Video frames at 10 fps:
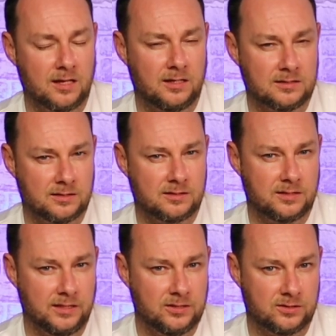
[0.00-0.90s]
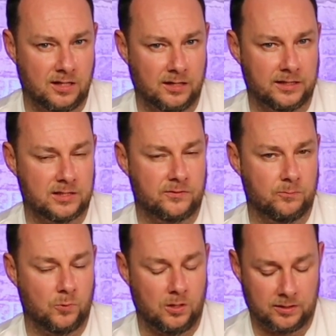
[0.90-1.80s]
they're classed as siege targets
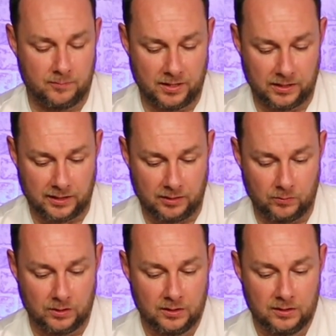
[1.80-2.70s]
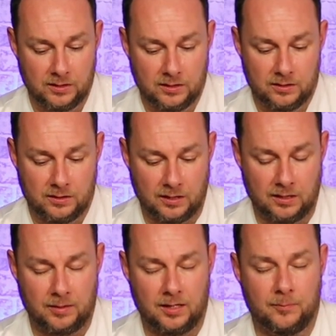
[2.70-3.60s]
from what I can make out.
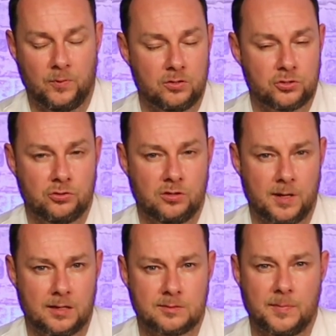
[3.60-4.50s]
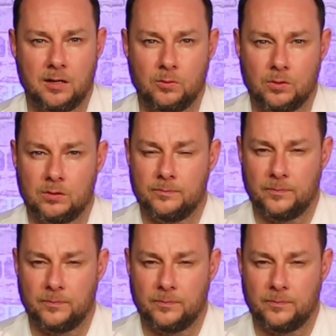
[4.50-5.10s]
I'm not sure about Smaug.